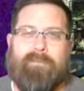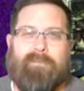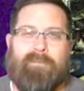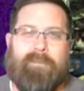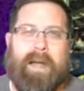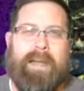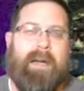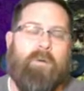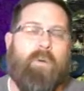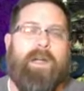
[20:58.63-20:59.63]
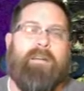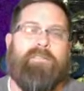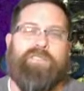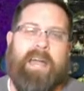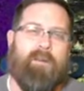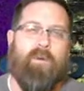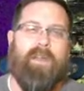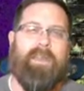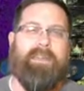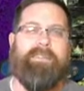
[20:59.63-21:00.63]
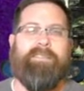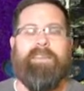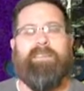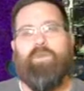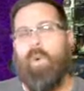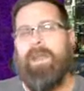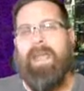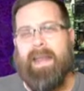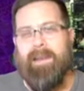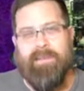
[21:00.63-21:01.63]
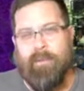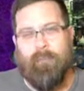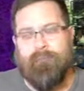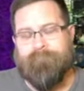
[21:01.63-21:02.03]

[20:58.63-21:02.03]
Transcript: find out where Shadowrun is in 2082.